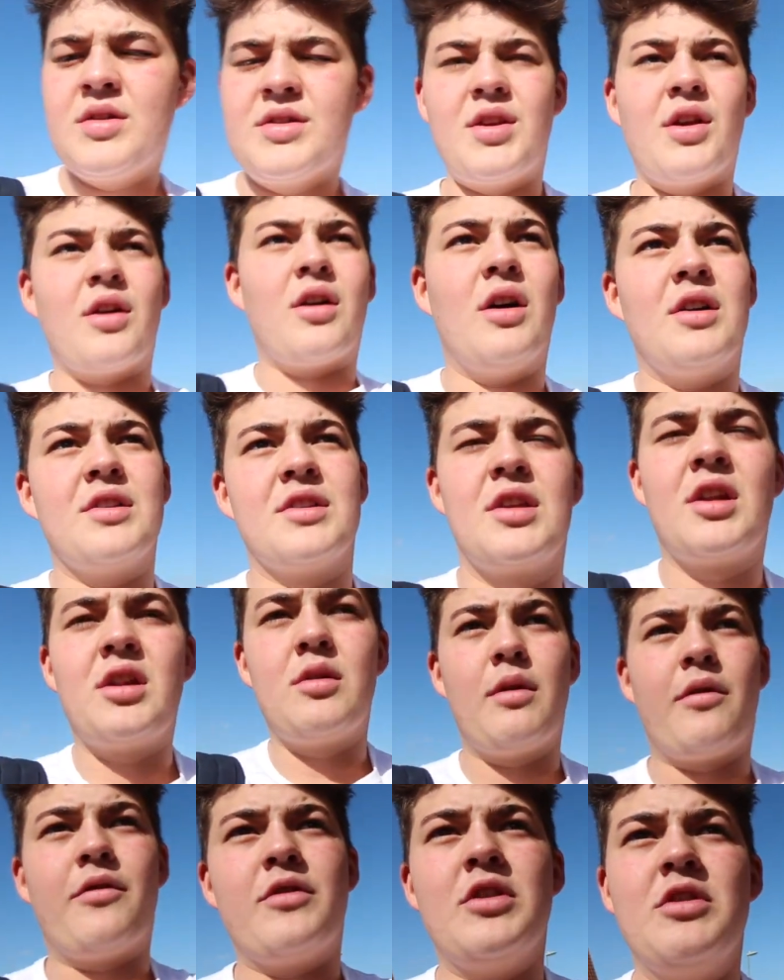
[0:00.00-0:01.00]
So guys, I don't
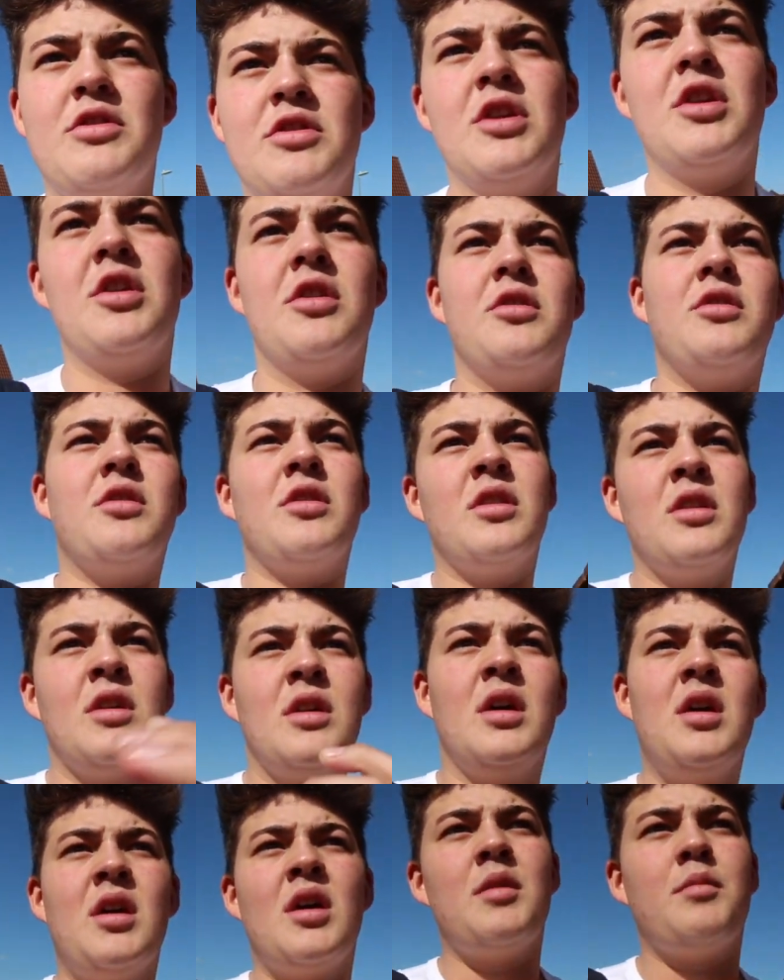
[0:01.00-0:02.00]
know whether you knew,
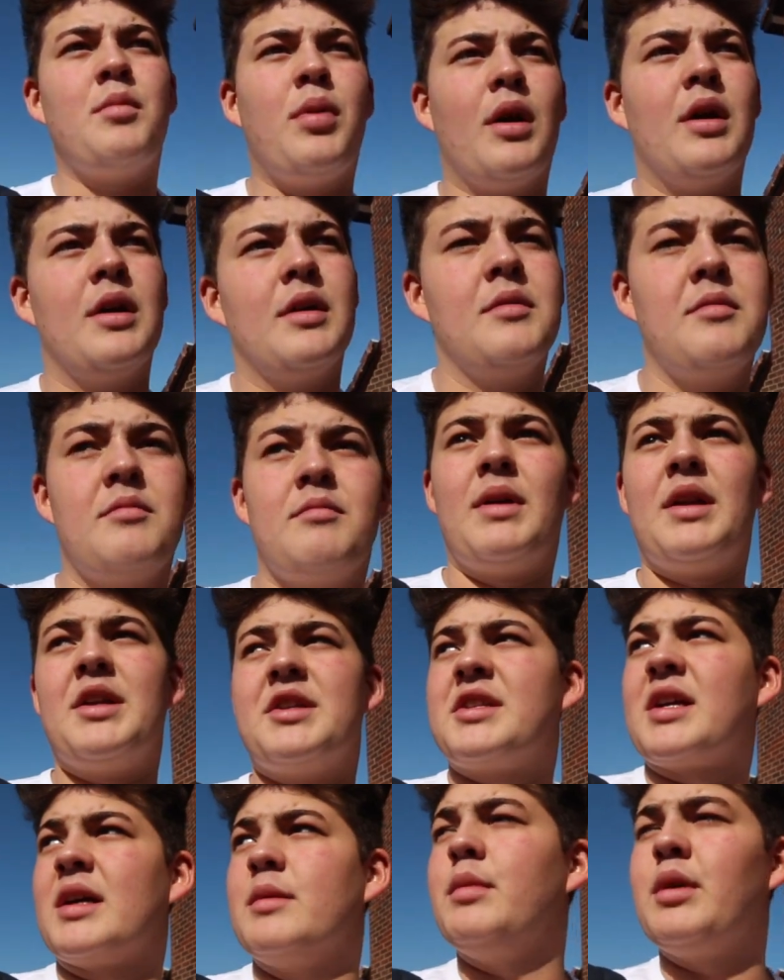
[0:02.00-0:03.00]
but I
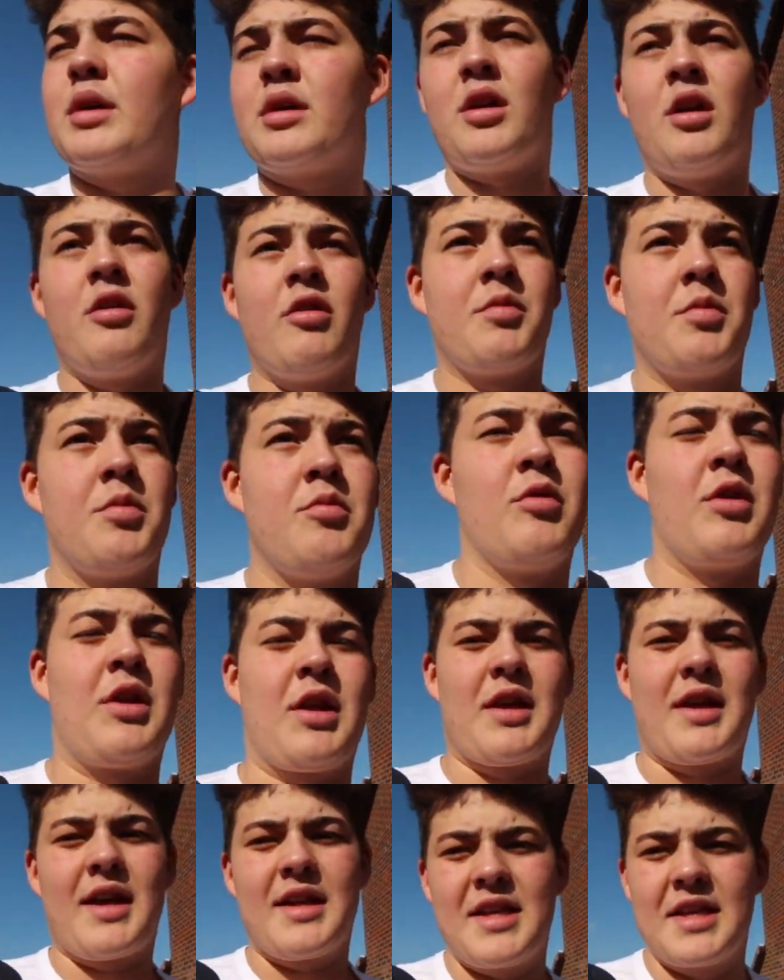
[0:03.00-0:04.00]
managed to get my car up and
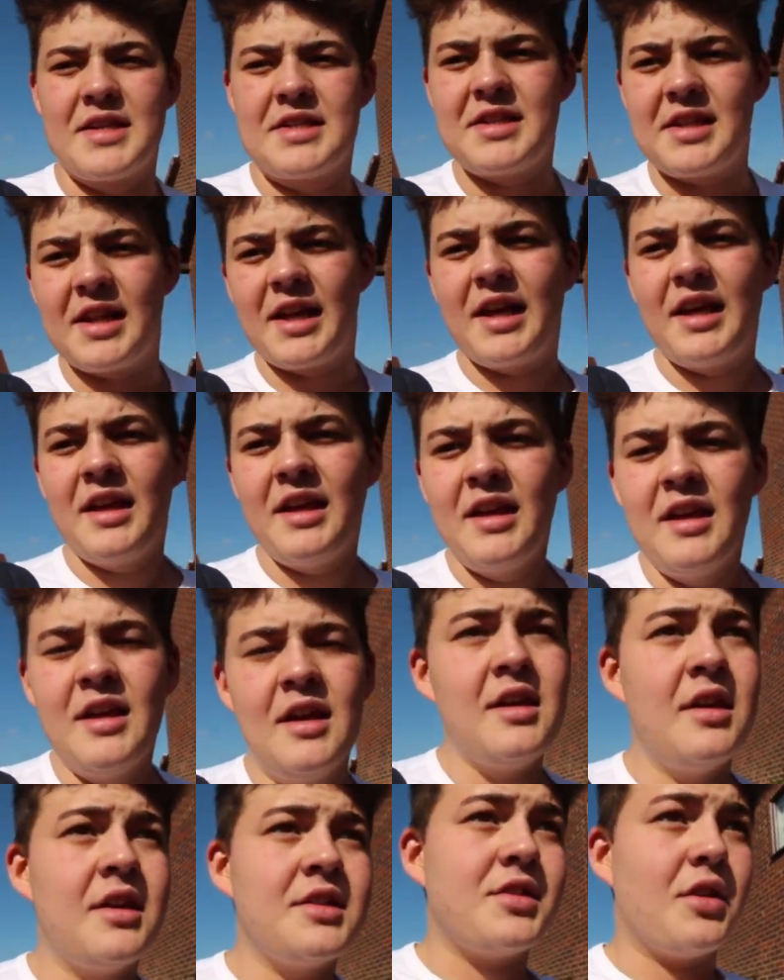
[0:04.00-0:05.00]
running again yesterday.
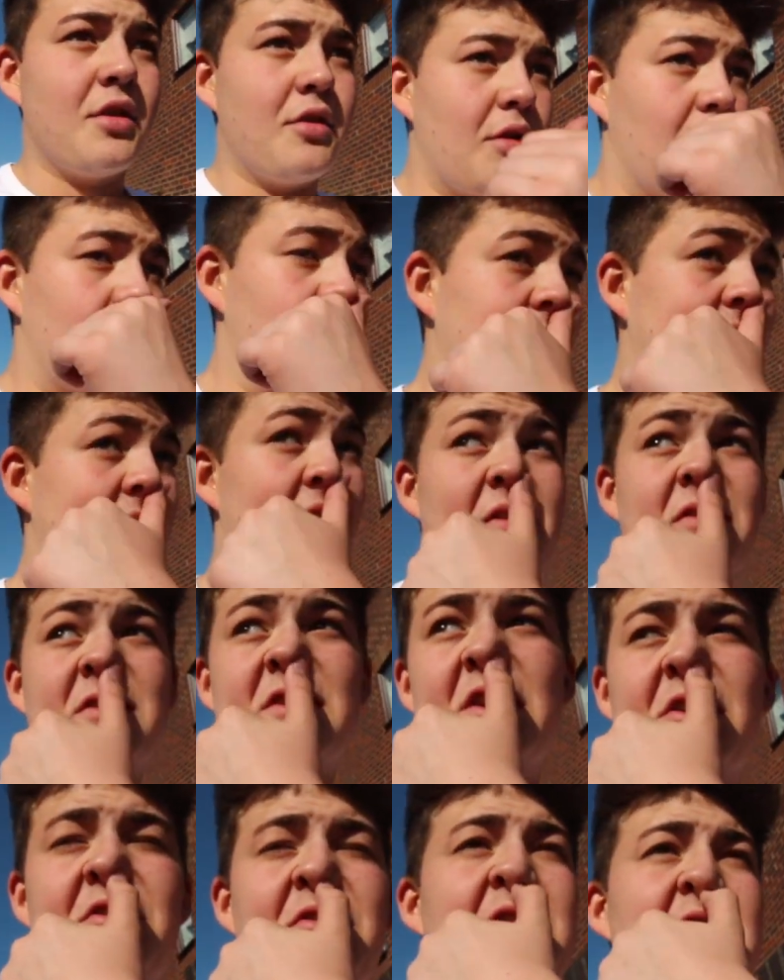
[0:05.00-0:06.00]
So I'm gonna go and
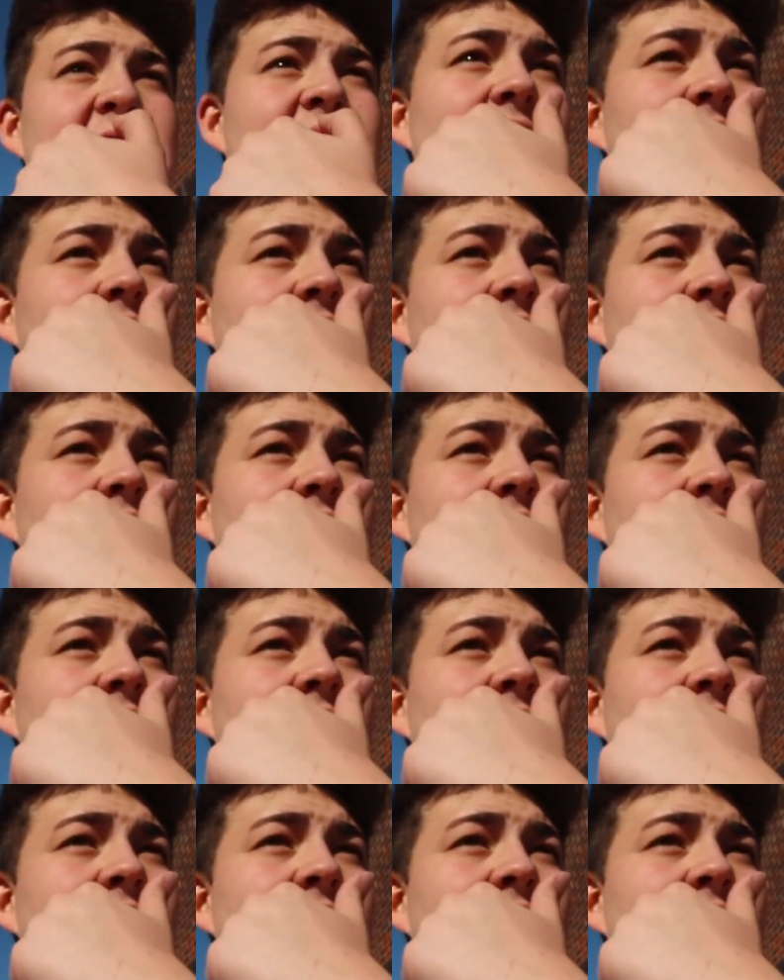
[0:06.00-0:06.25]
check on it